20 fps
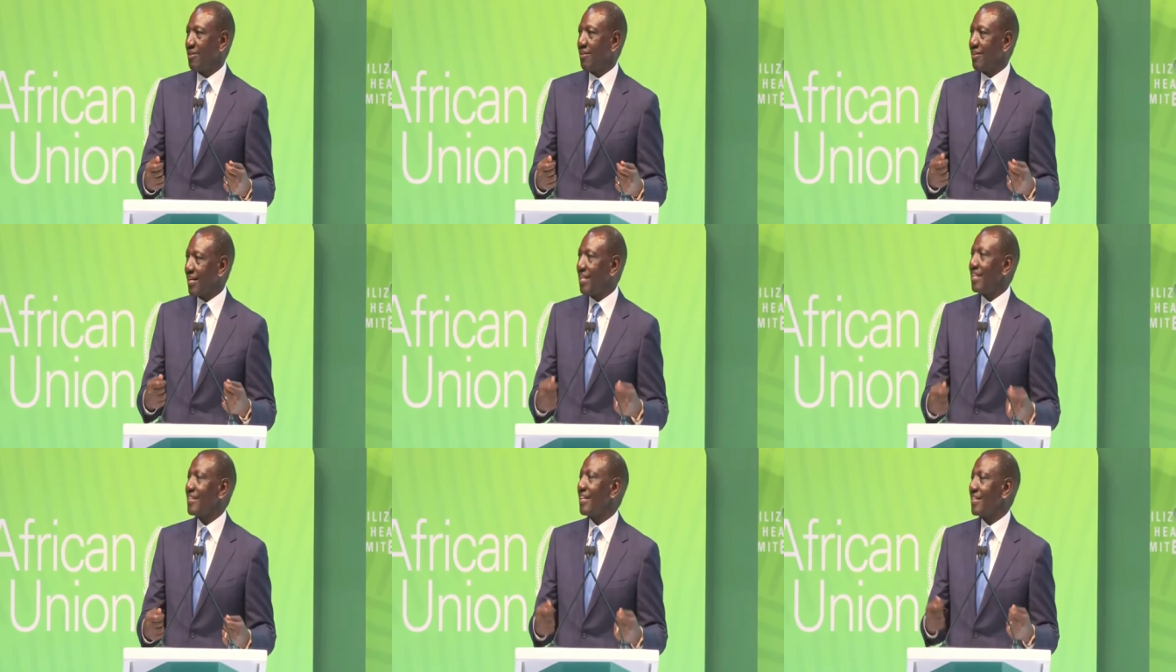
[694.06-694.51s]

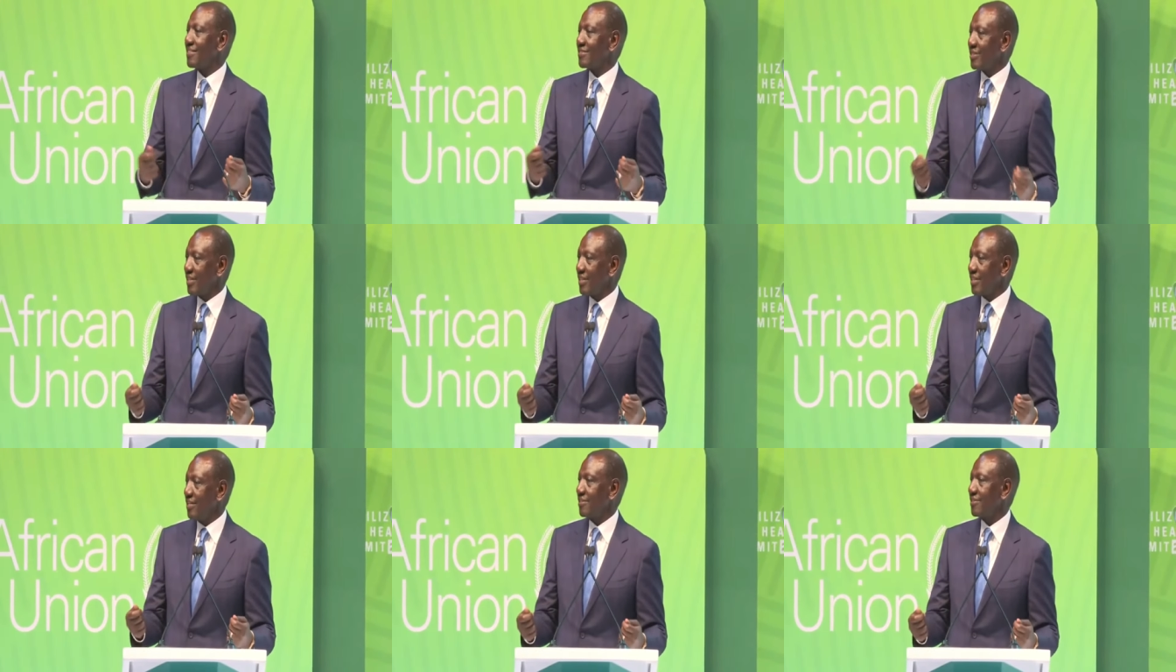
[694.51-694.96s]
Kenya's
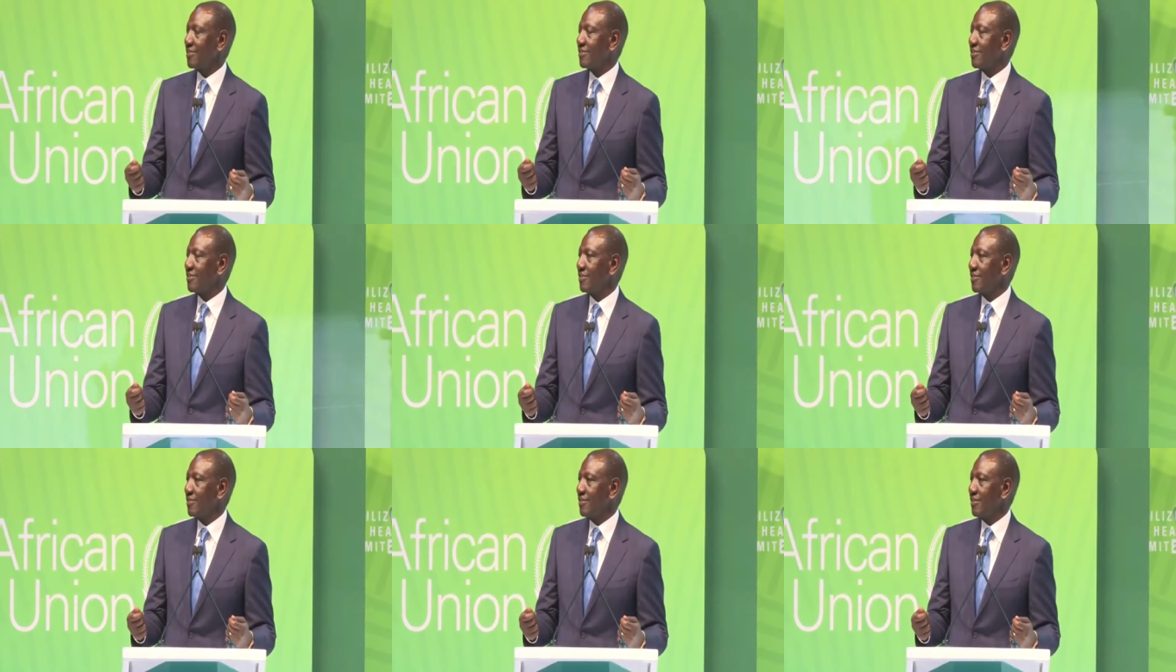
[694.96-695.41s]

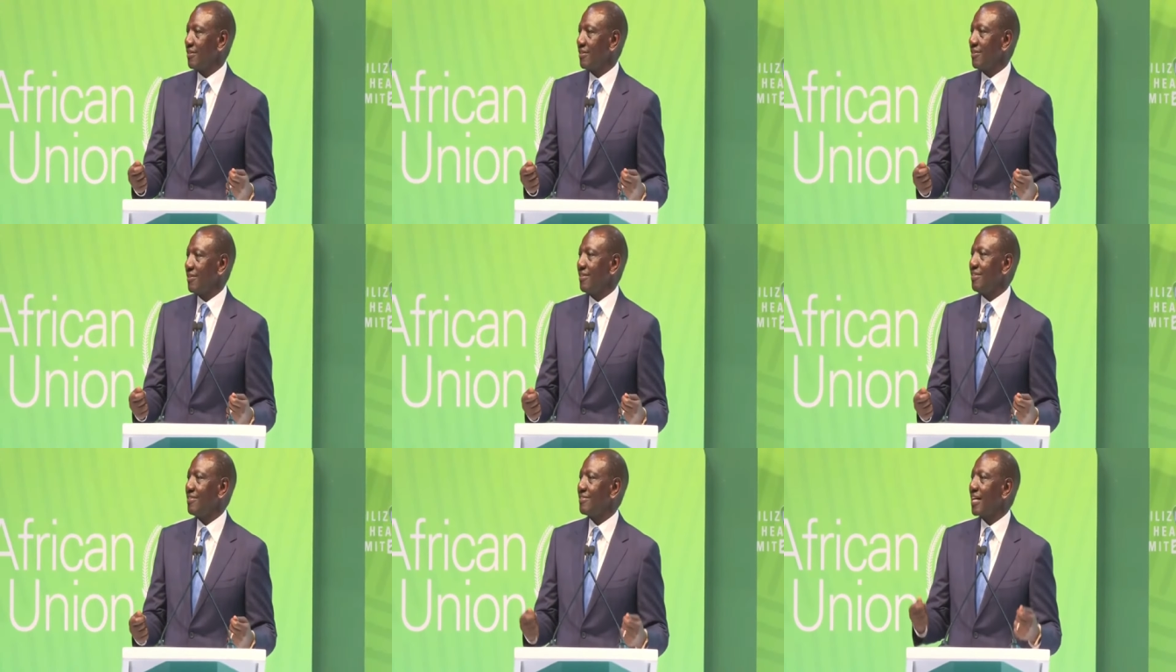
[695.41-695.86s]
case
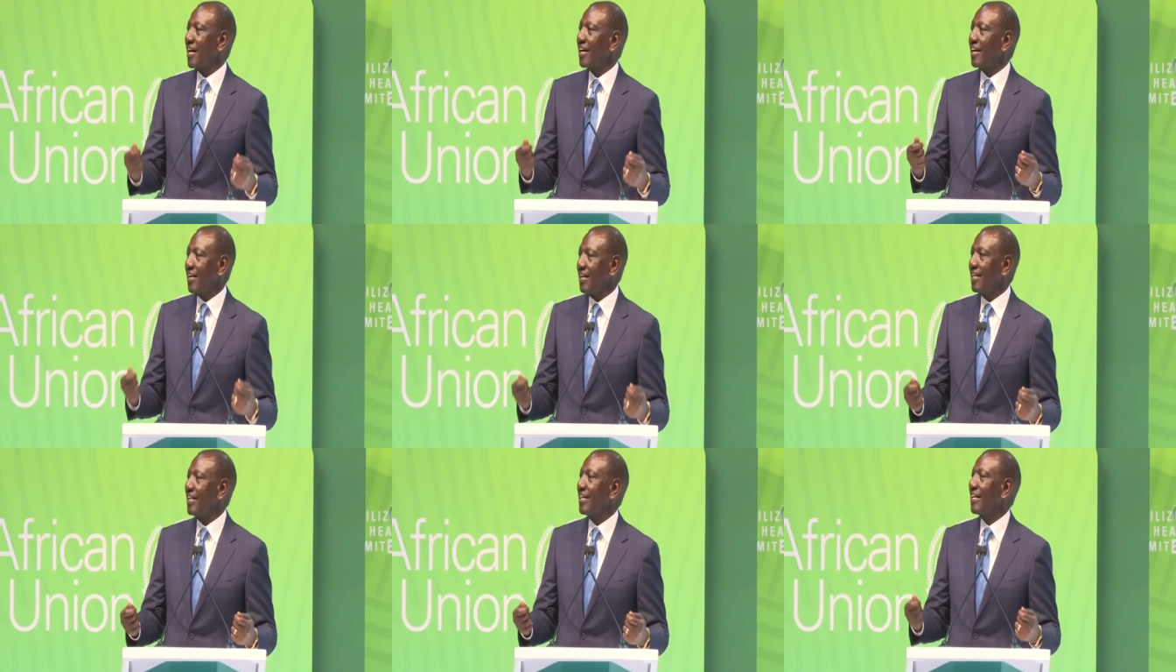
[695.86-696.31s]
is a
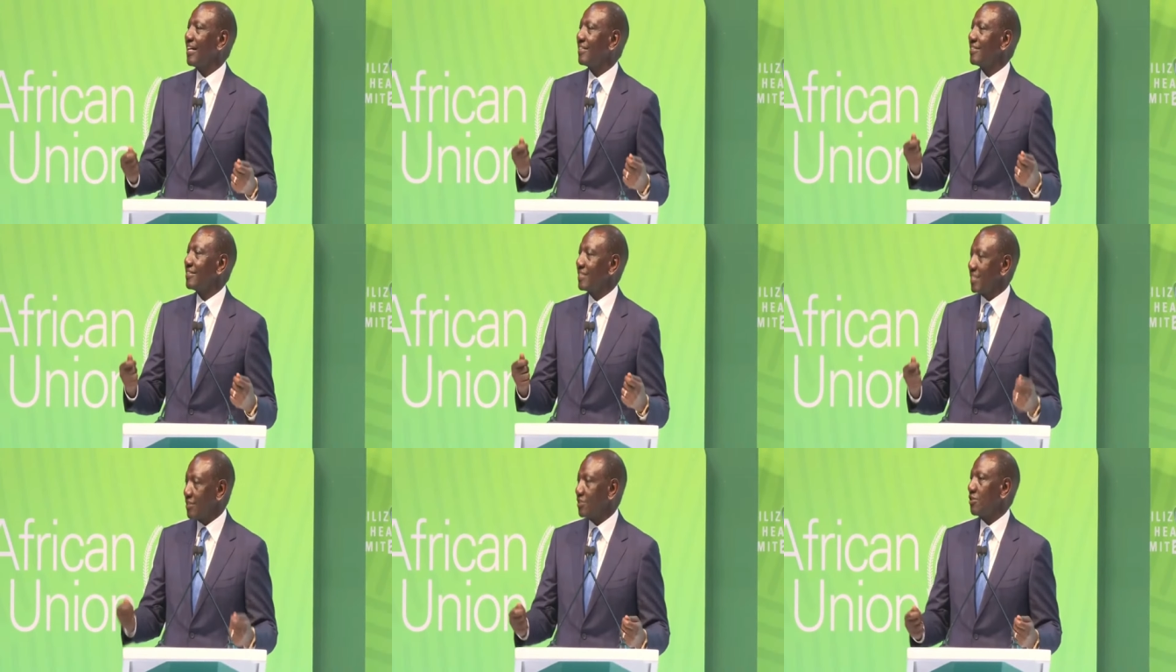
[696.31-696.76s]
clear
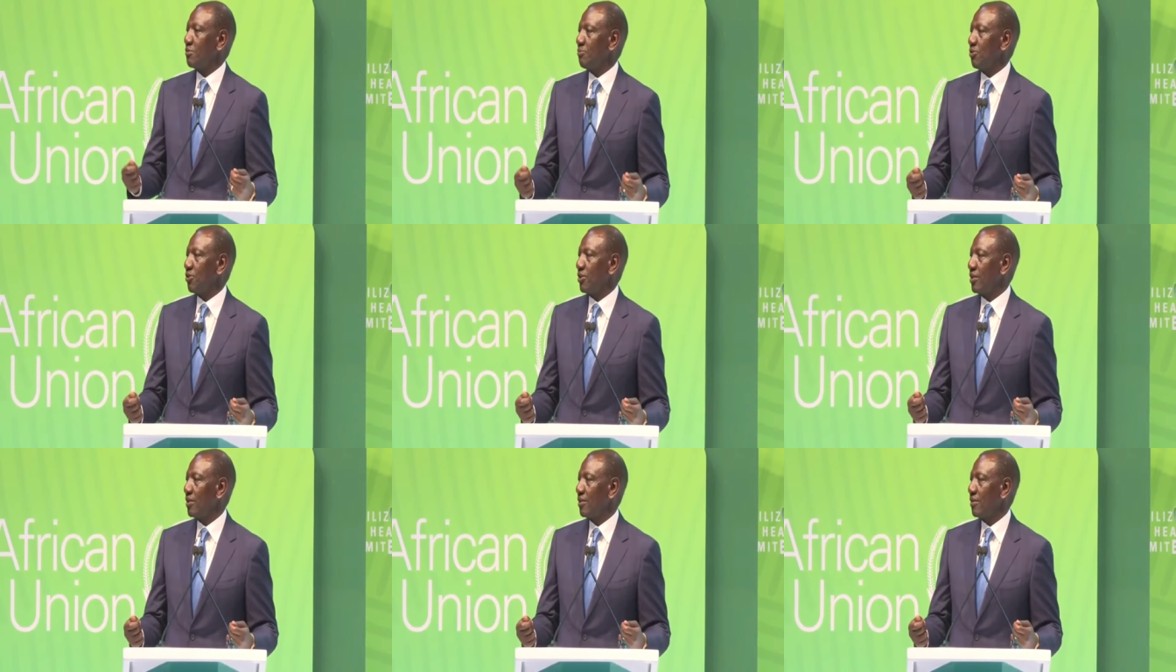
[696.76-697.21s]

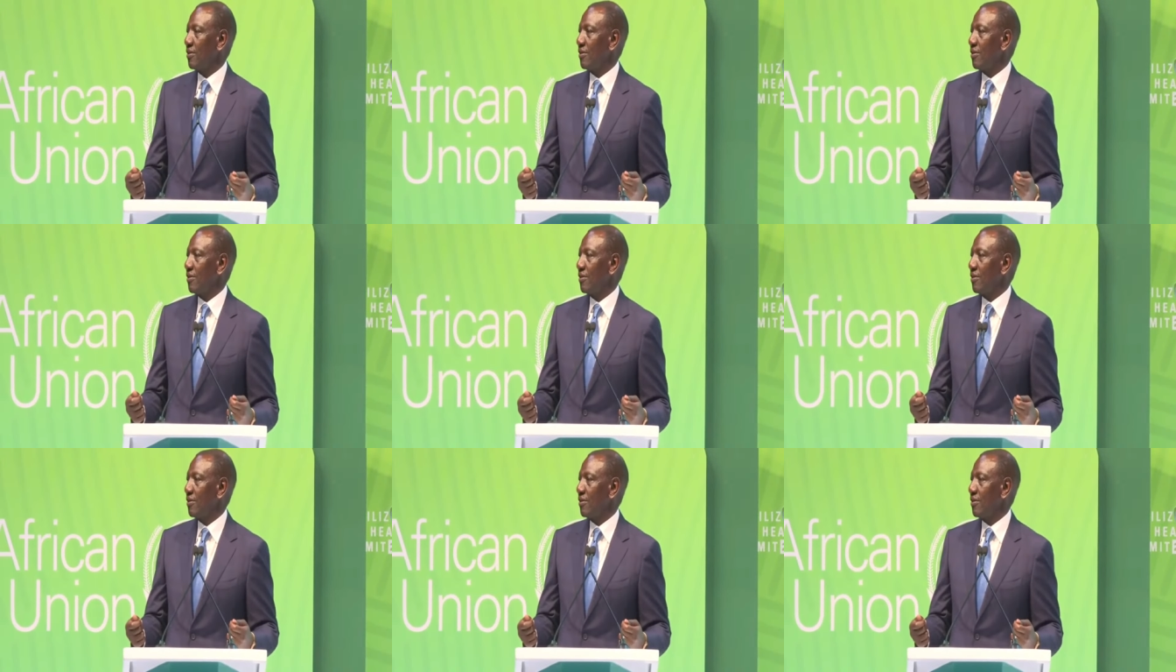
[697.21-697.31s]
testimony